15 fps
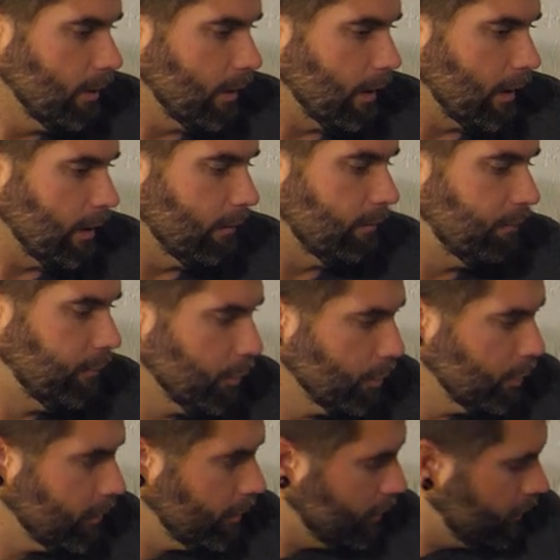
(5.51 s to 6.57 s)
uh,
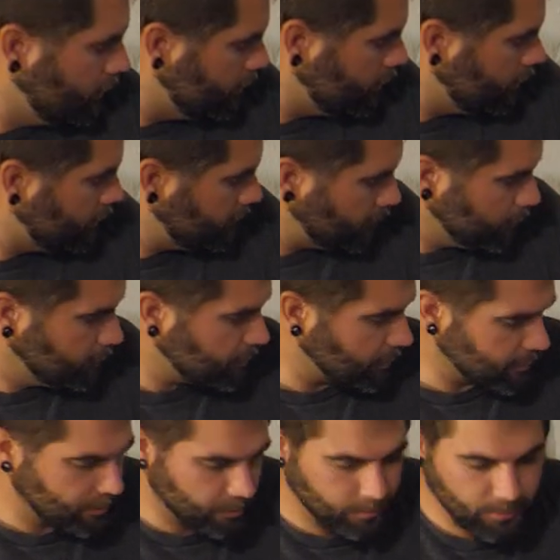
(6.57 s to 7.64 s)
food, food
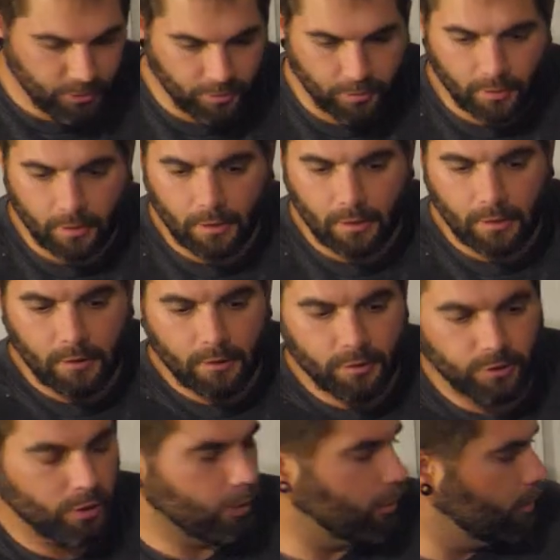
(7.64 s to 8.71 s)
systems.
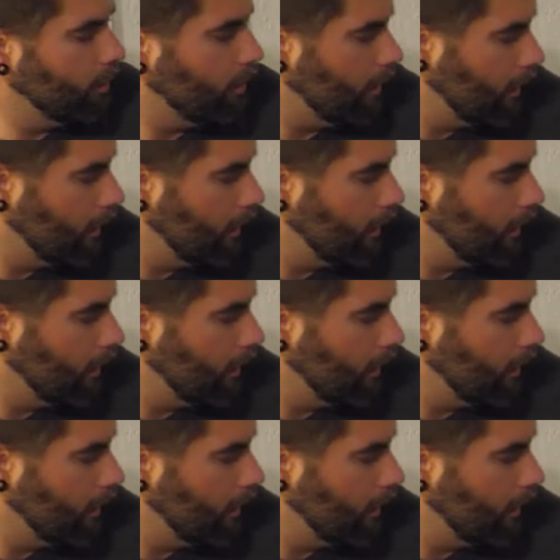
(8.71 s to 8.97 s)
So